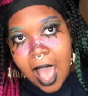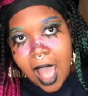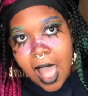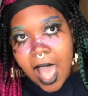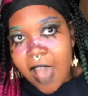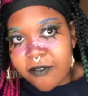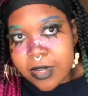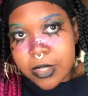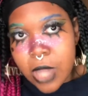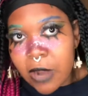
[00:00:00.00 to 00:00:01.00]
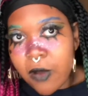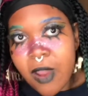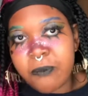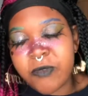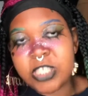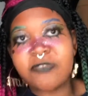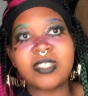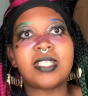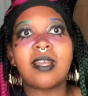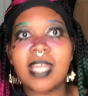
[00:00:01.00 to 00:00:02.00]
don't have much of a
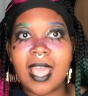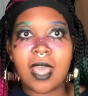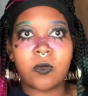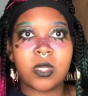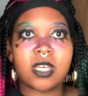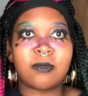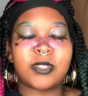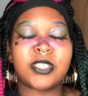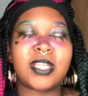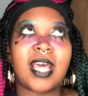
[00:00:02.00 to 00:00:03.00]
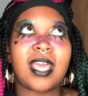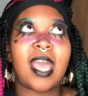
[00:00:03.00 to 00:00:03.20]
steady hand when it comes to like